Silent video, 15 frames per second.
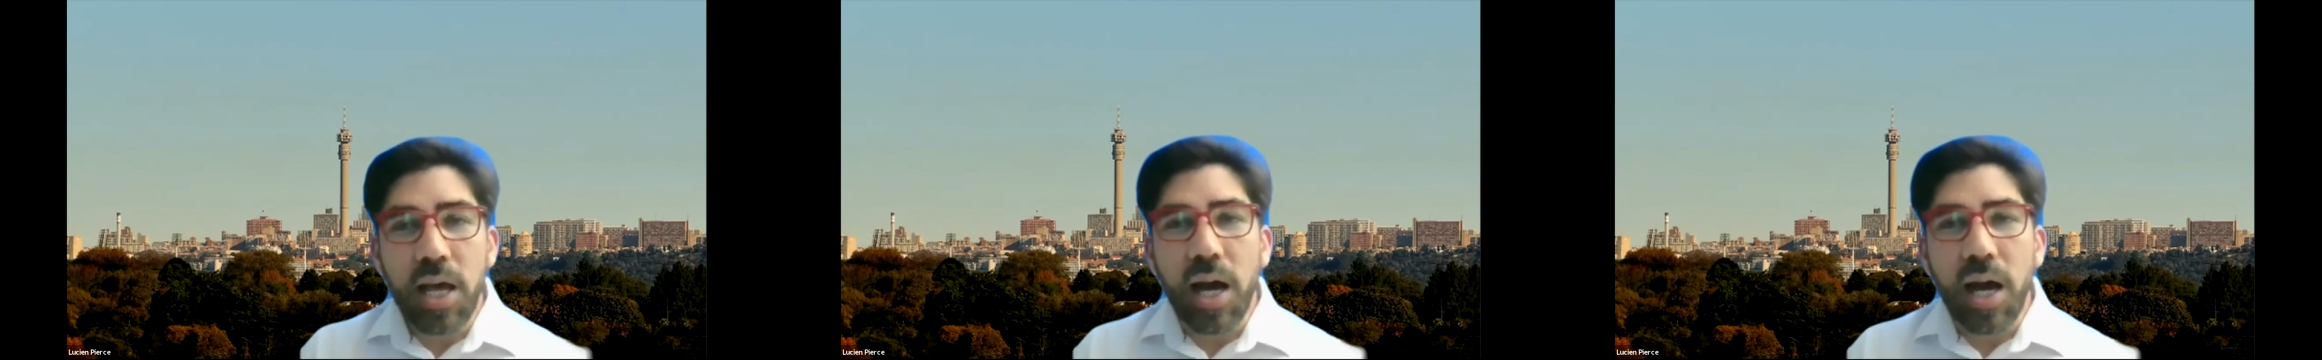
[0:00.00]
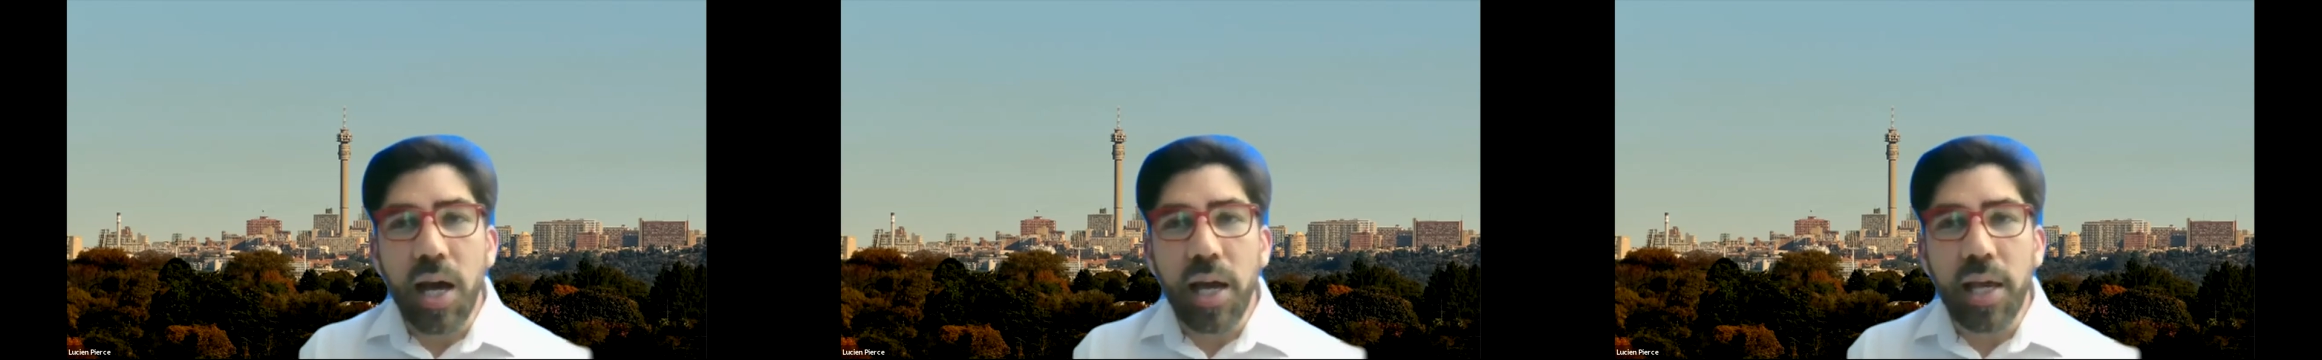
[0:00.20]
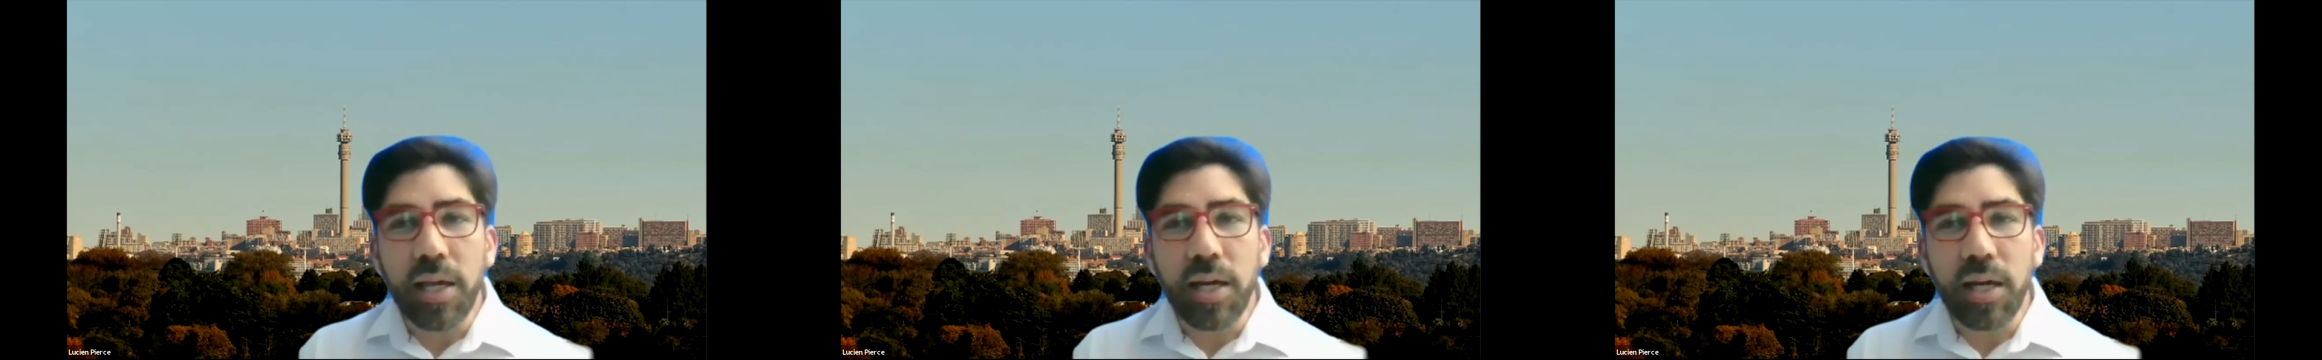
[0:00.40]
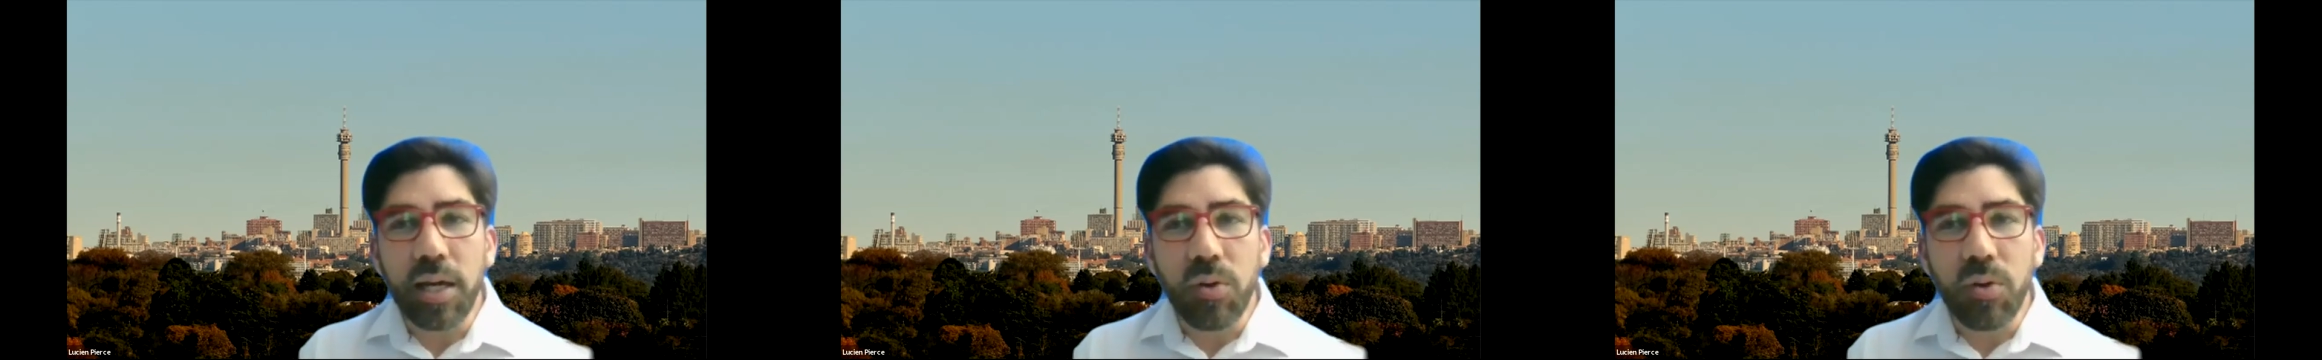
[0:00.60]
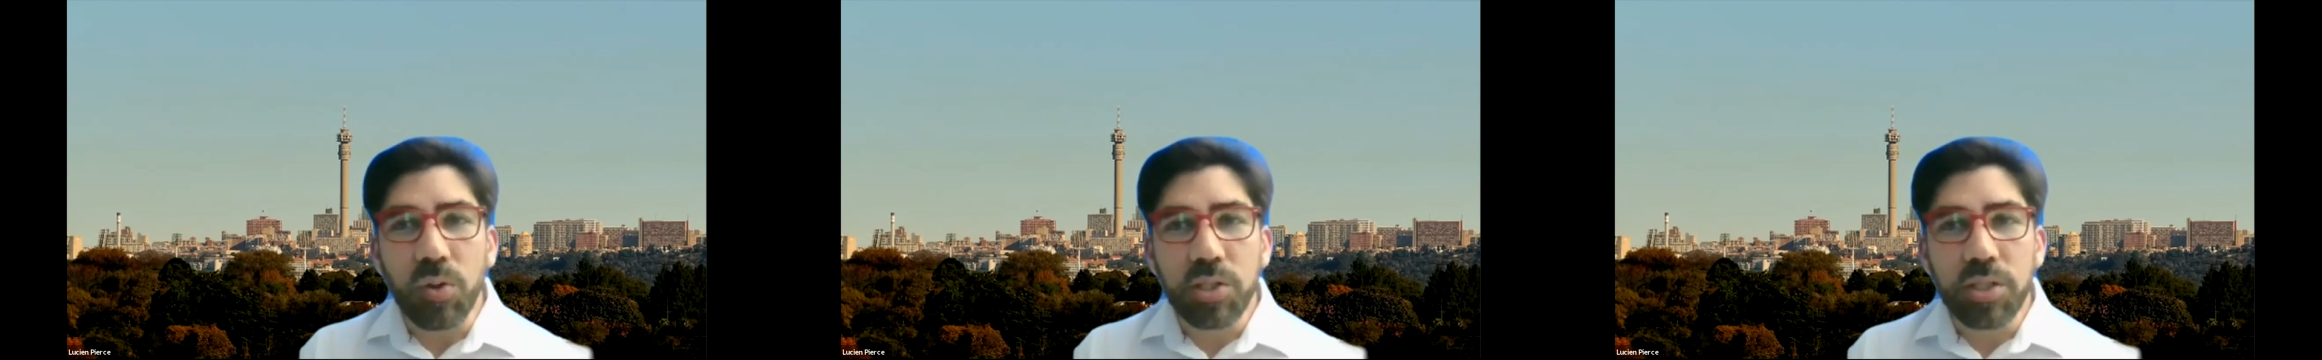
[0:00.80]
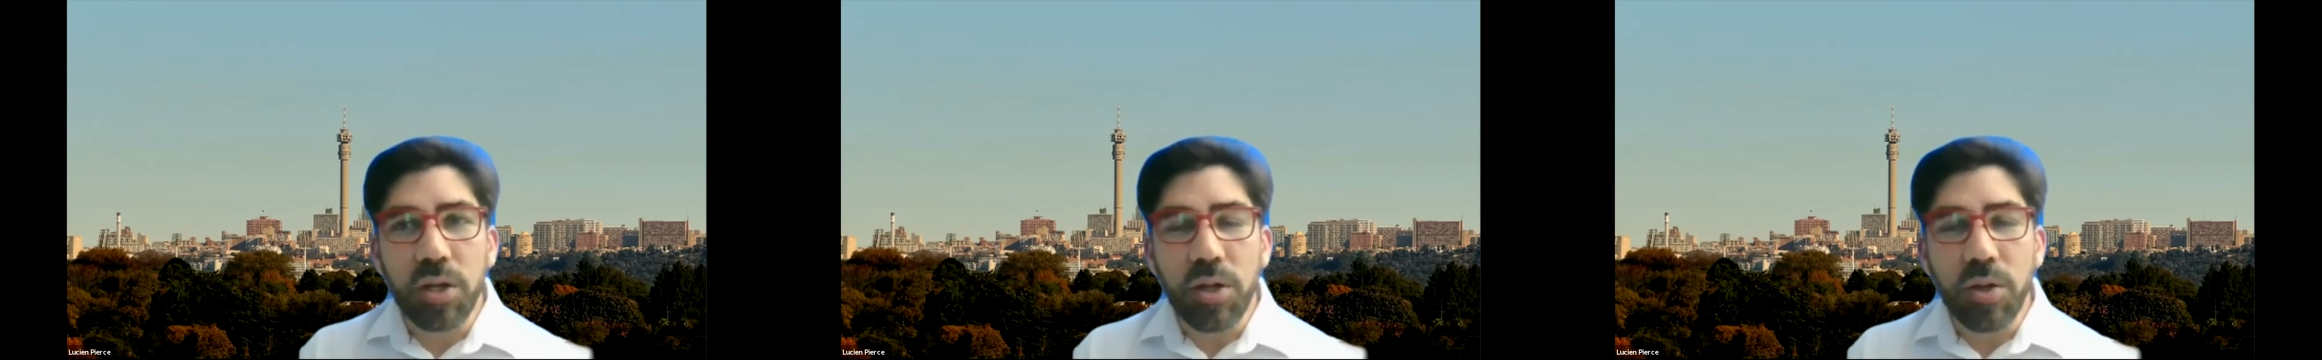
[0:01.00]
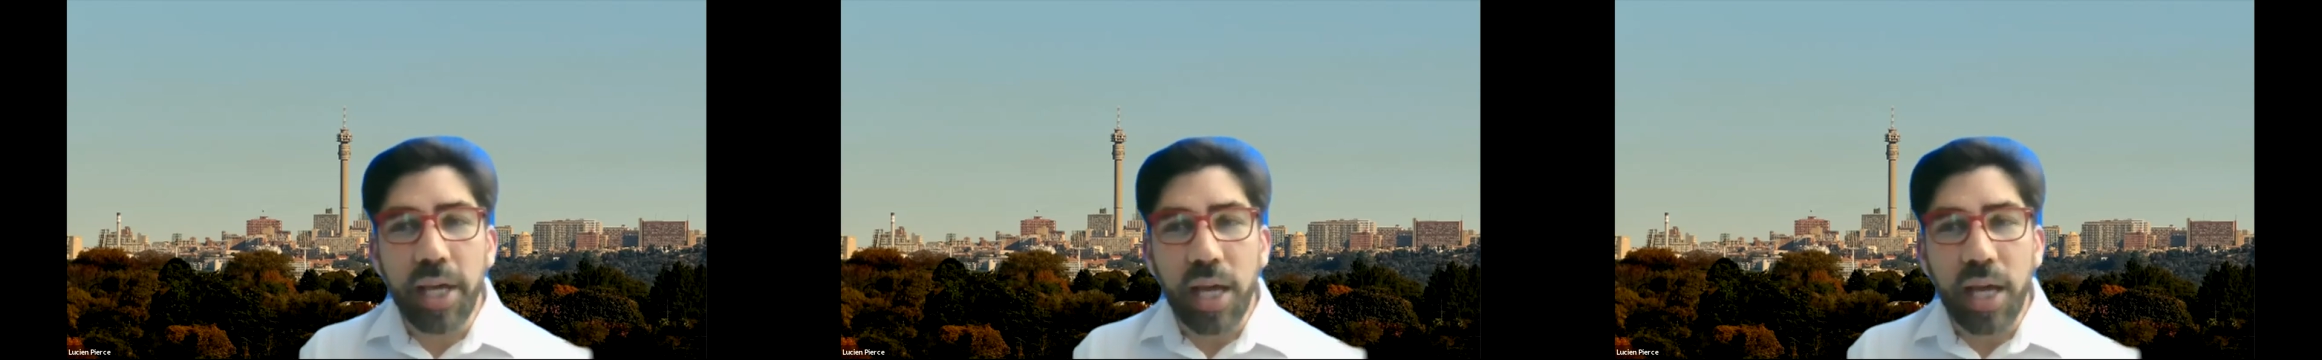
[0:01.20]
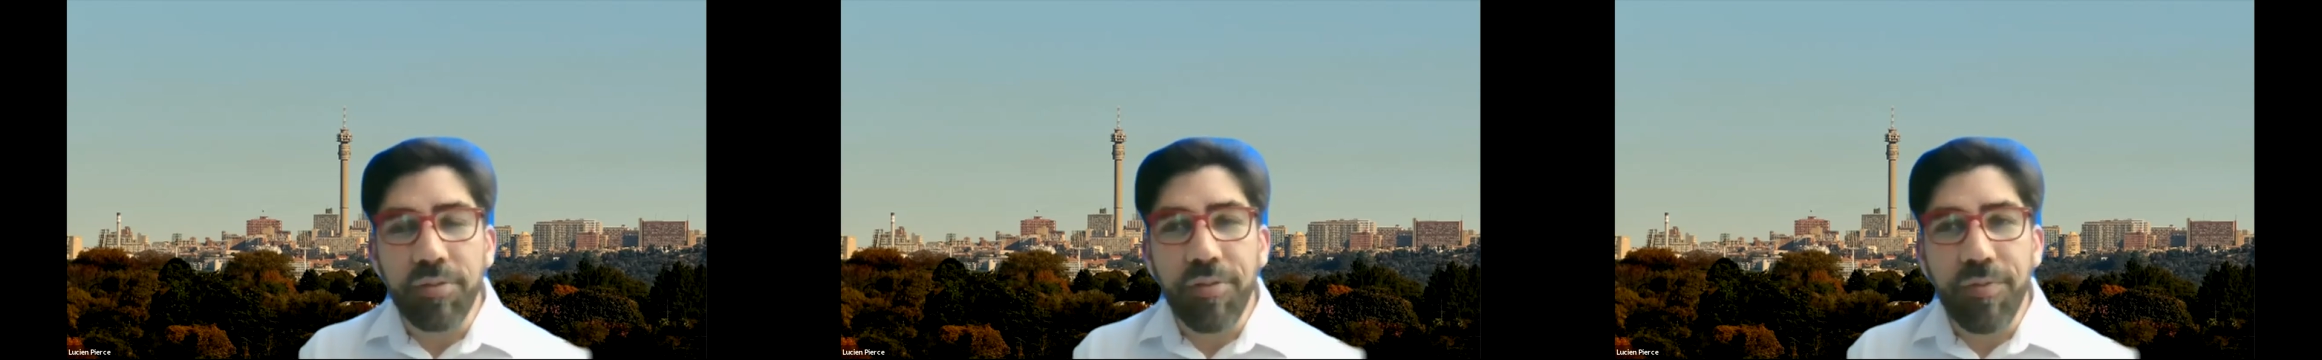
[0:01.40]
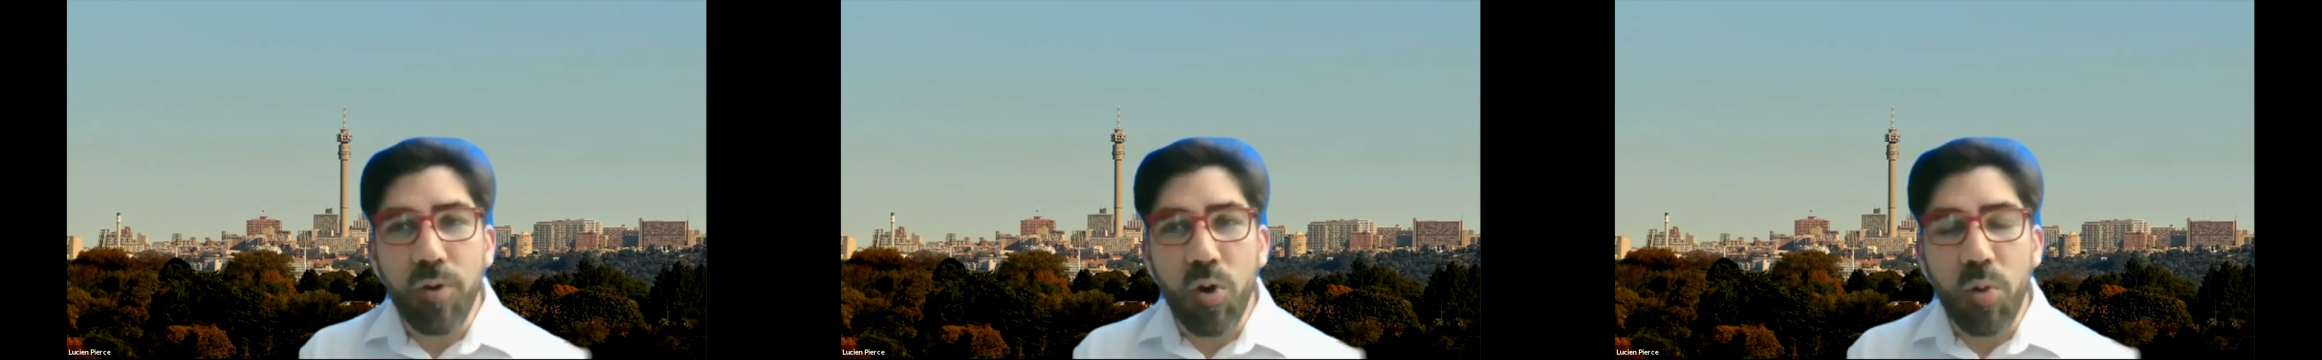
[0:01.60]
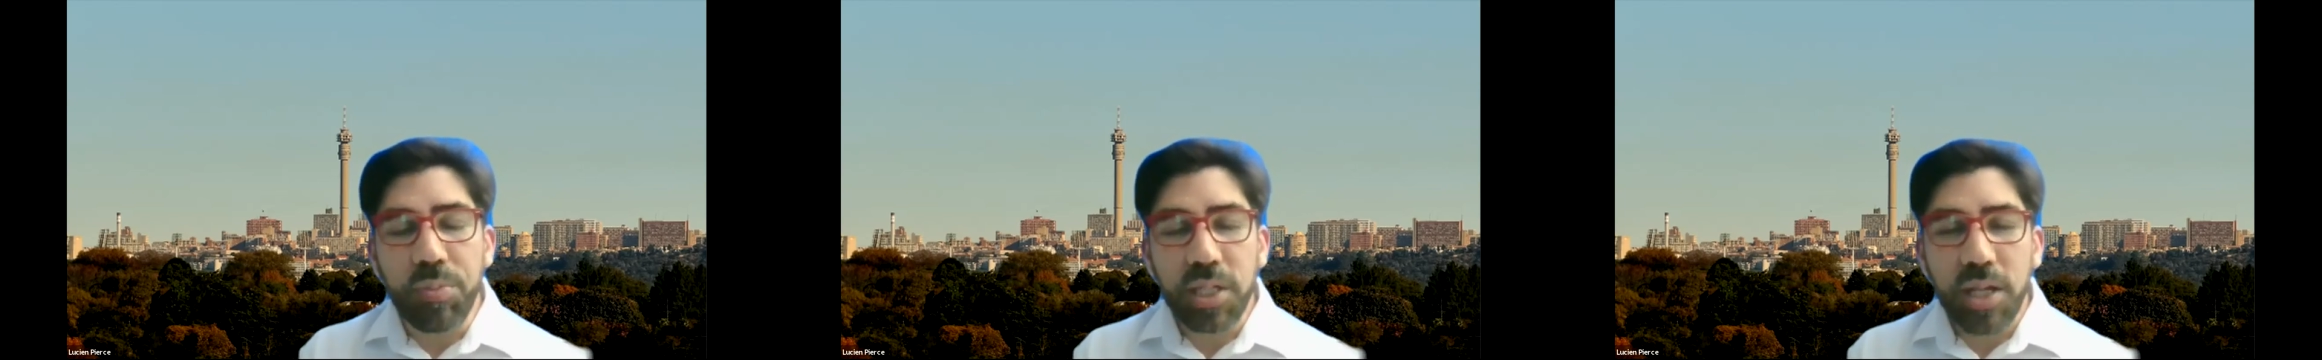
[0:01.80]
I also look at
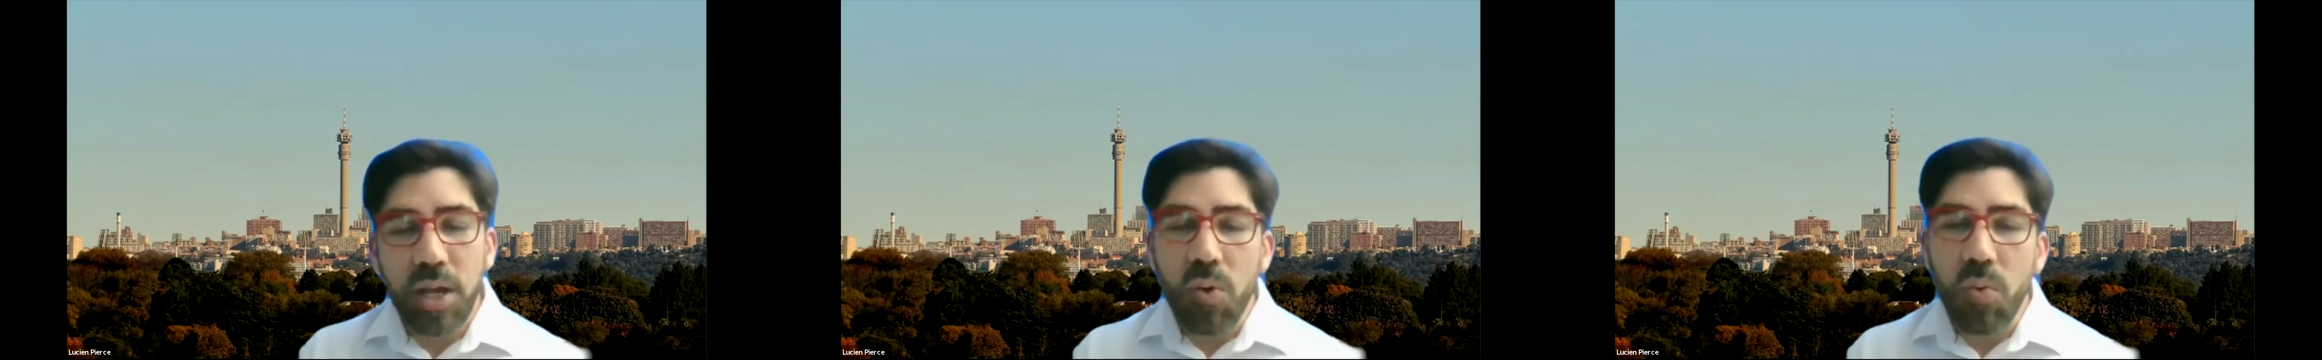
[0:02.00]
Forbes.